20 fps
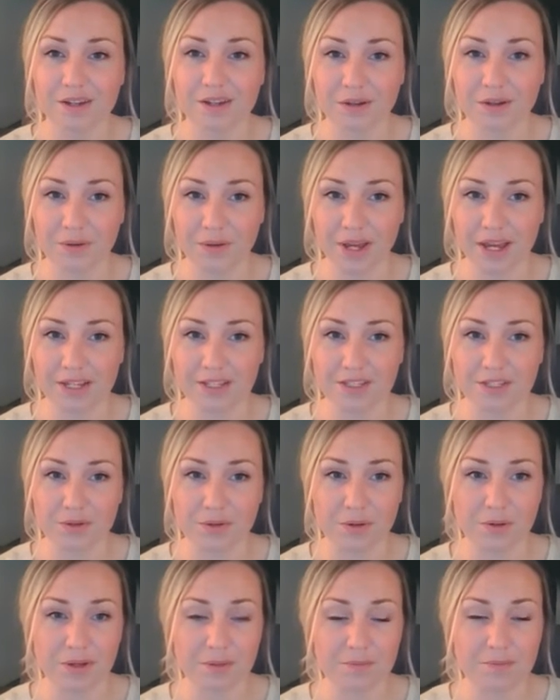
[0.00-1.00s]
Okay,
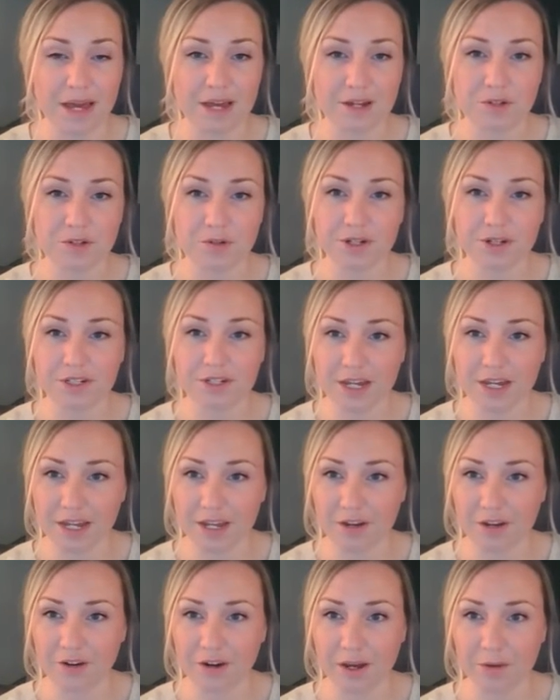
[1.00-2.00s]
so going back to our
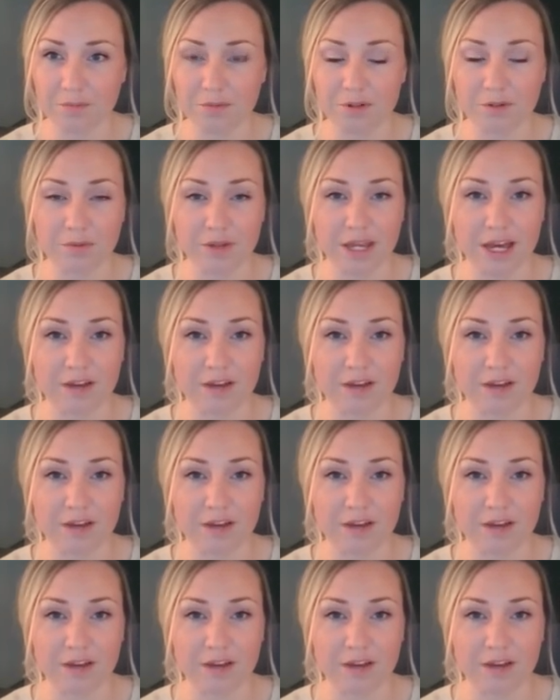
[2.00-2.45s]
diagram where we